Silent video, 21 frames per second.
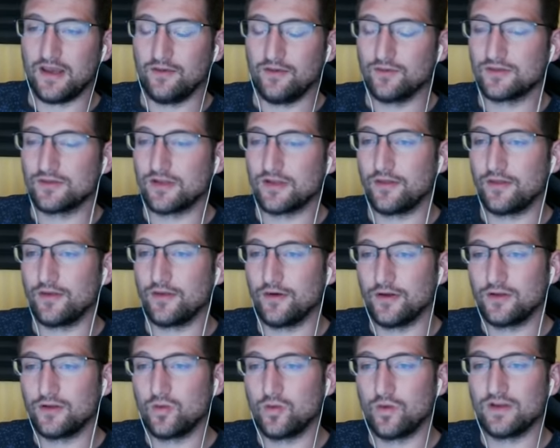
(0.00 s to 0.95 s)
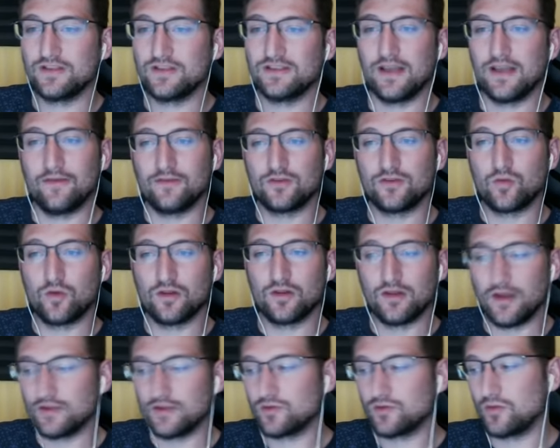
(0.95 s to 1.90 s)
It was a 30 27,
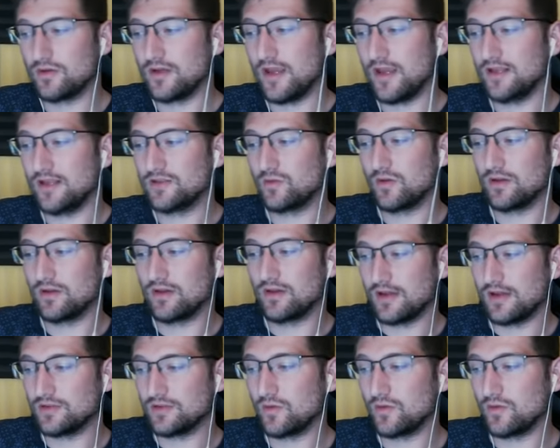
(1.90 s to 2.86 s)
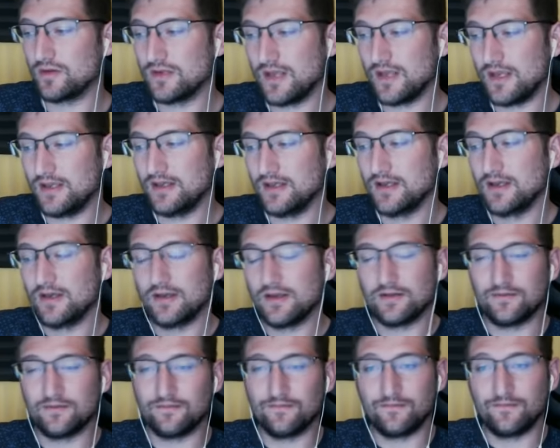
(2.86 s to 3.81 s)
29 28, 29 28
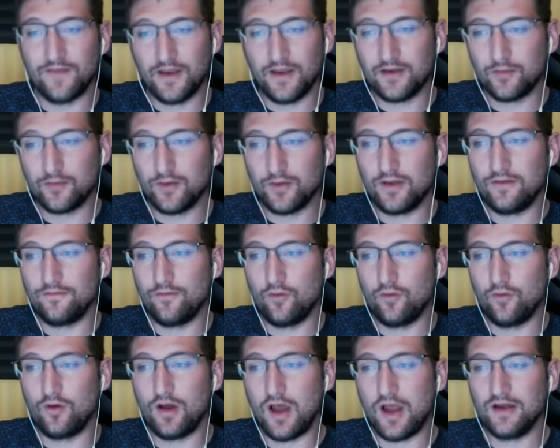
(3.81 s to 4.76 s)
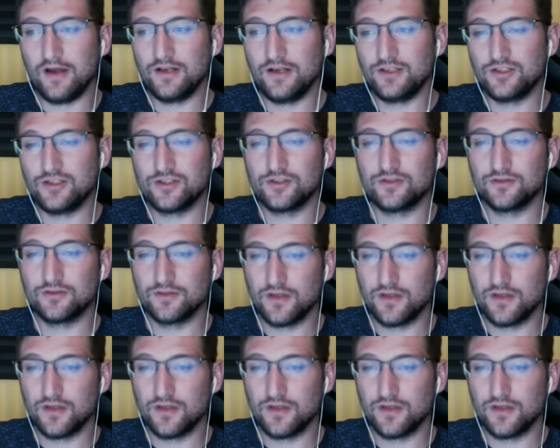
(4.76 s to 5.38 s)
victory for Heinisch.